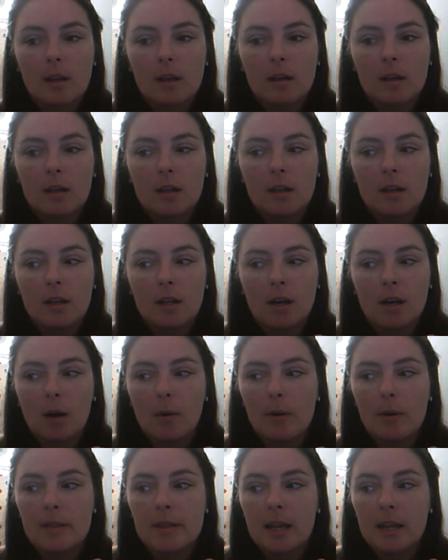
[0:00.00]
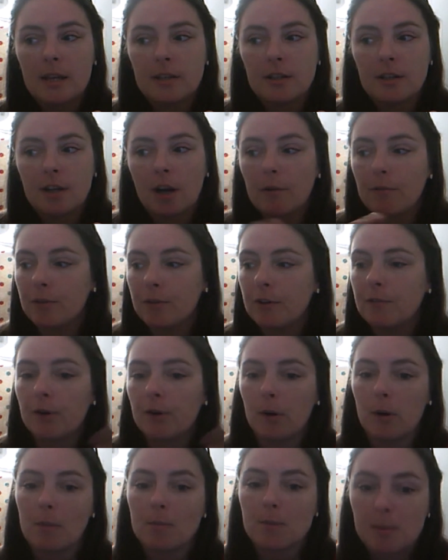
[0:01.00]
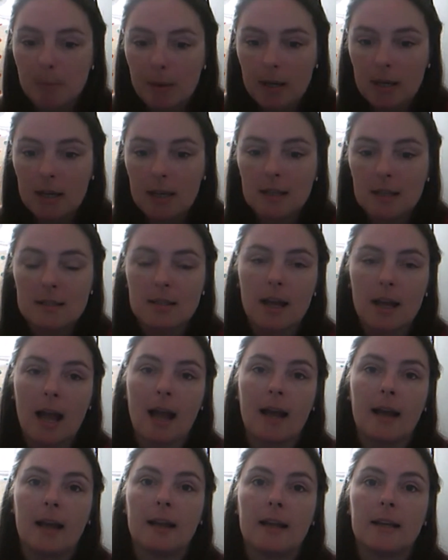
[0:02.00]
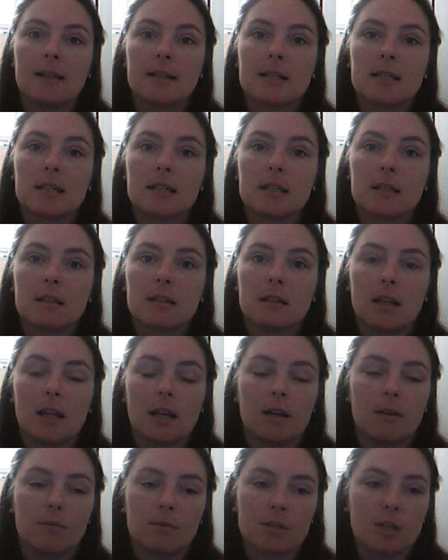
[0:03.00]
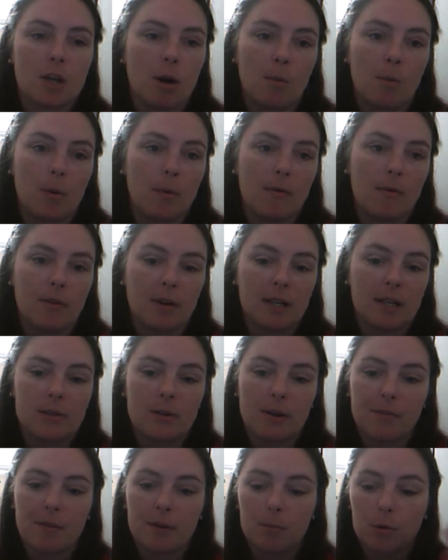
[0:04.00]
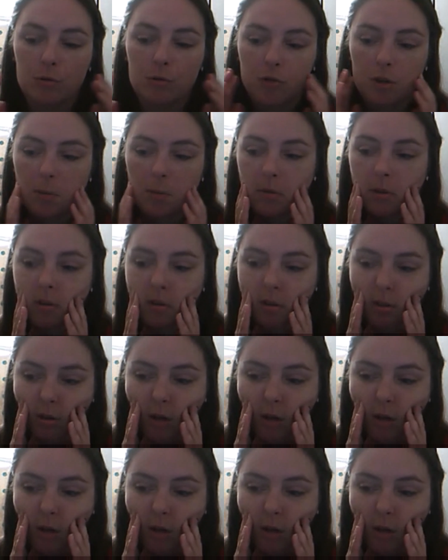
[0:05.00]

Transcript: You know, and then you go for your follow-up smears, and then it will tell me whether I need to have any more treatment or not.